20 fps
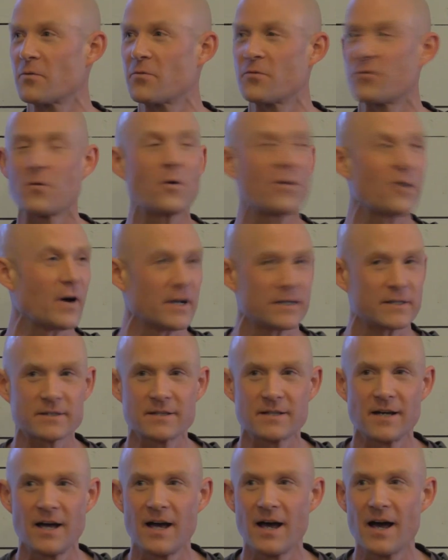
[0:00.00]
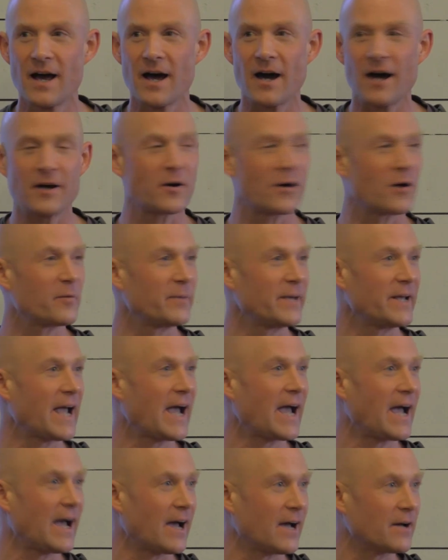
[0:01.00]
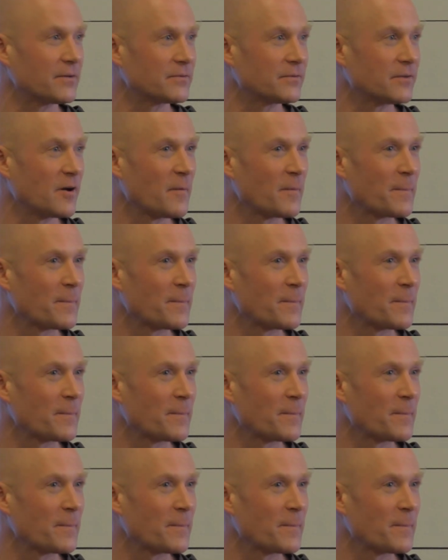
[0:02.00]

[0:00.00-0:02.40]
for us on our behalf.